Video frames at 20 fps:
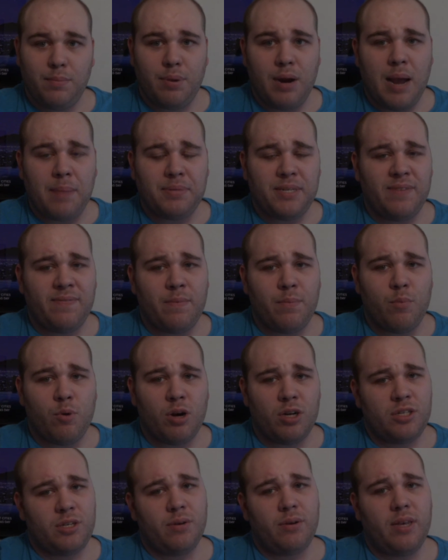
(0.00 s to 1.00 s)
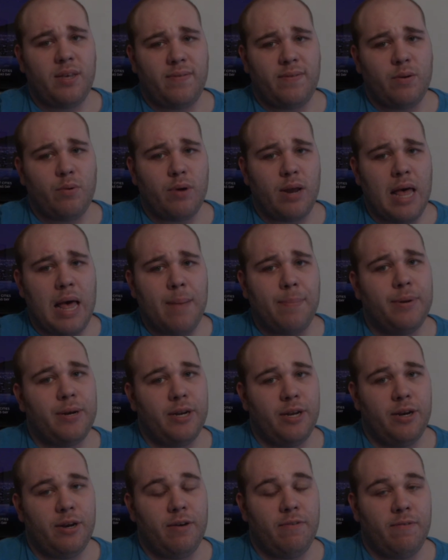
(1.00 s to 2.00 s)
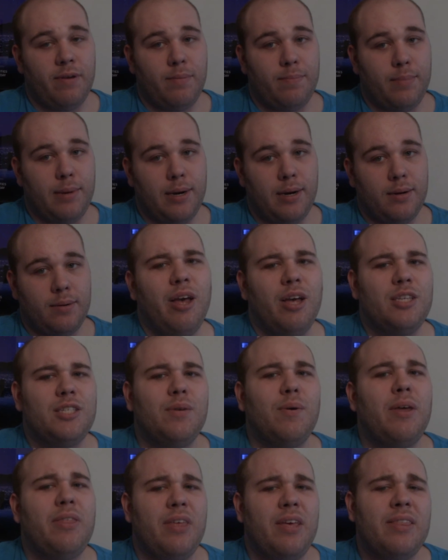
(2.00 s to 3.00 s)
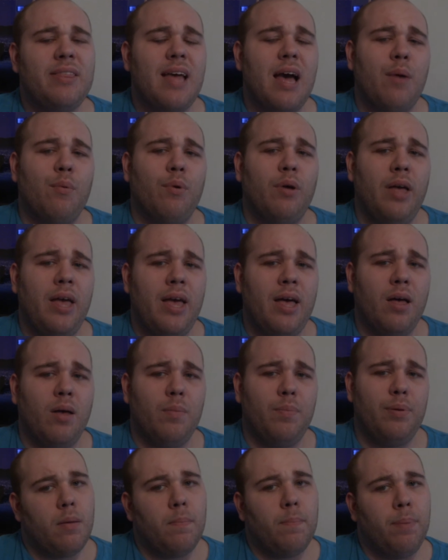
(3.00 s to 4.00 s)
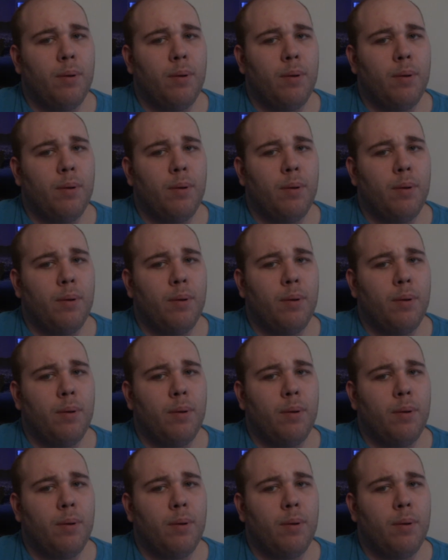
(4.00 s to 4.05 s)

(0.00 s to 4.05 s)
perhaps even more so given what happened in November. So I think that will help.